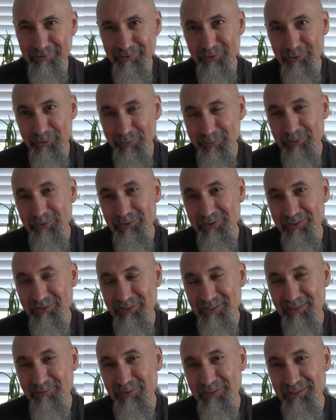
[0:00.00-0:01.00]
and triples of
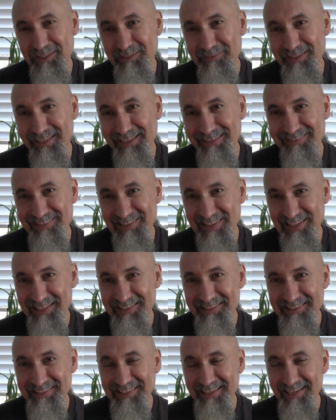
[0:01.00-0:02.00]
some stuff that I've
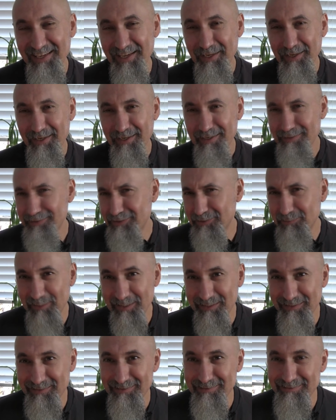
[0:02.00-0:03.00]
collected, just
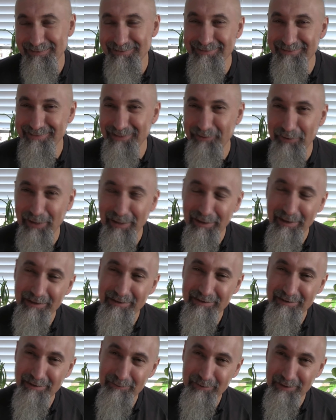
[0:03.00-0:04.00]
because if I
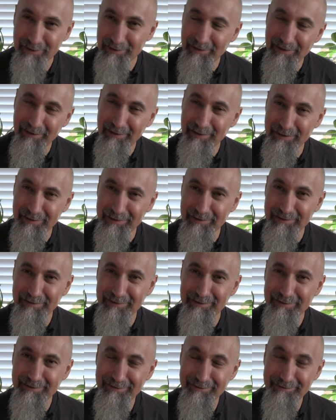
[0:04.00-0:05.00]
like something, I like,
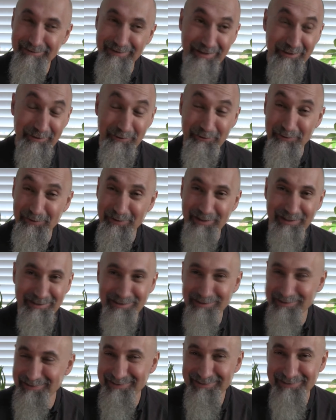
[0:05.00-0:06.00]
I don't know, I
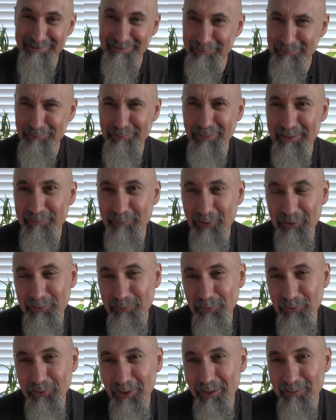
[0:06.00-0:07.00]
just buy
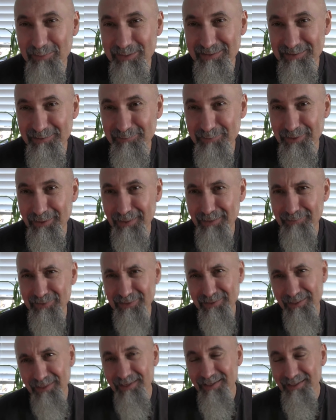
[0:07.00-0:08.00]
multiple copies sometimes,
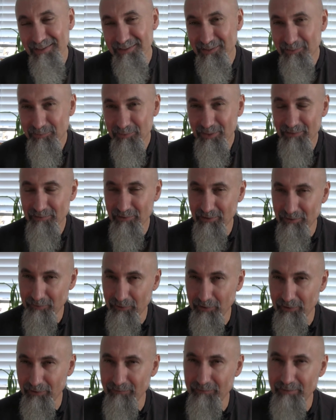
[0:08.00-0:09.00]
and sometimes it's
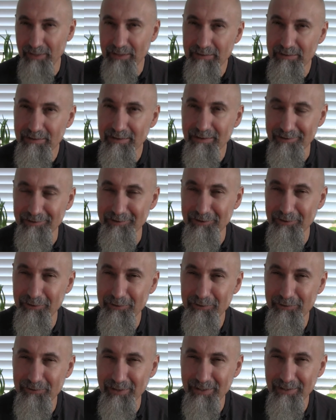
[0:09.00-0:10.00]
for investing
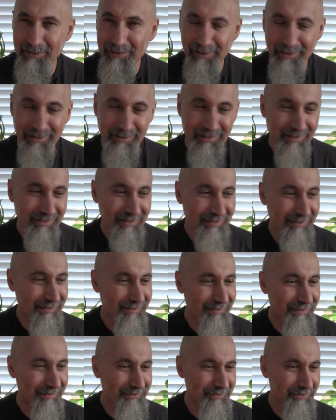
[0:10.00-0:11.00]
too, right?
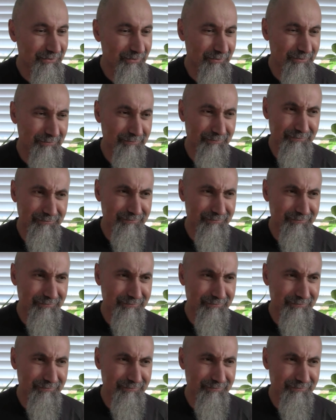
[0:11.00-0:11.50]
Uh, you know,